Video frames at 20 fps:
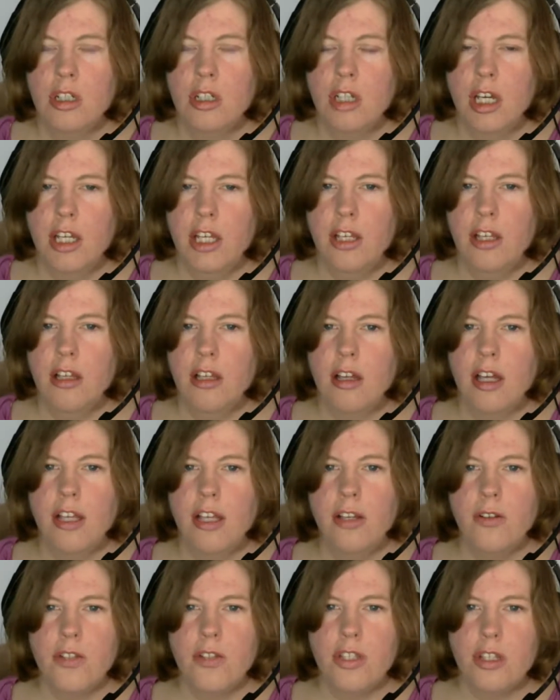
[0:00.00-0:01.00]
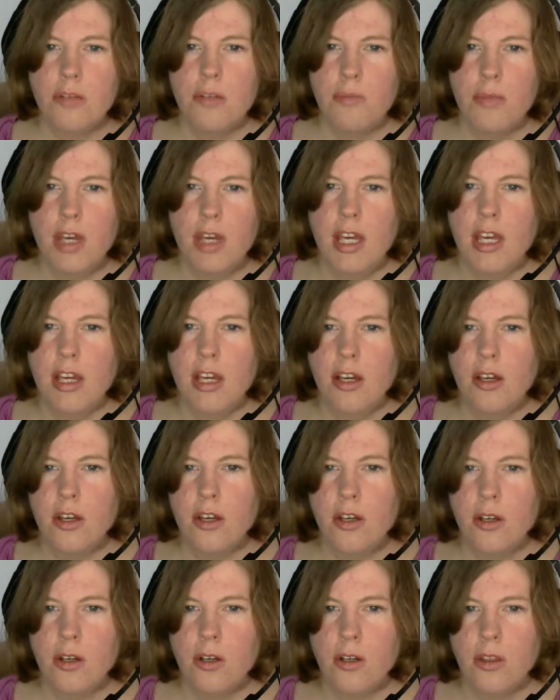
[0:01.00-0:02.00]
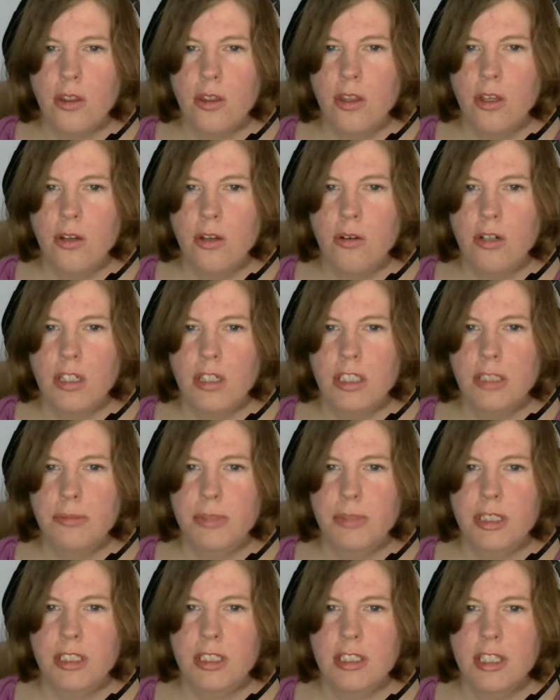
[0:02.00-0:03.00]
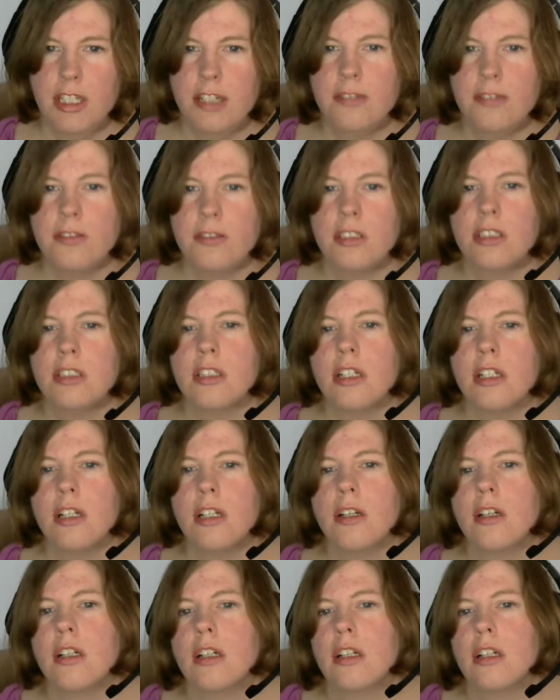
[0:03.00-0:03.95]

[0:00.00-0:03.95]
I used to make the Christmas gifts like